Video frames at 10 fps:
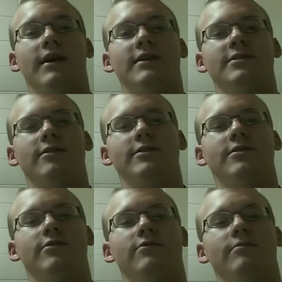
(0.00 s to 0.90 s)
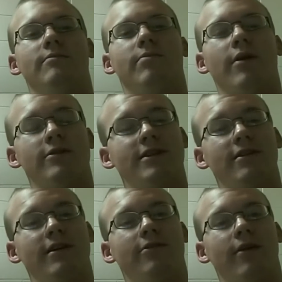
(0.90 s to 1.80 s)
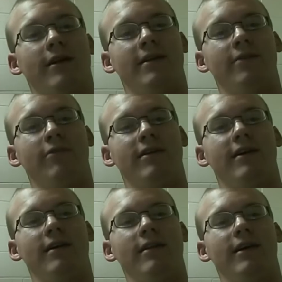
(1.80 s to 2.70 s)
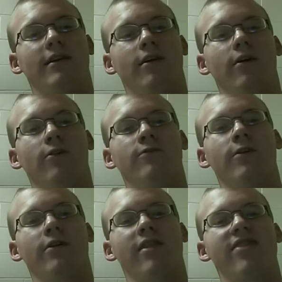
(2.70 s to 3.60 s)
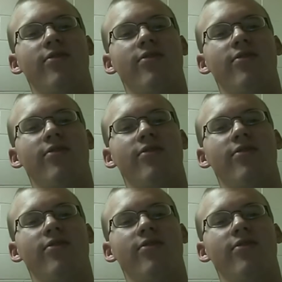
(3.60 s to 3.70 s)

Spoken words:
He is also personally credited with killing over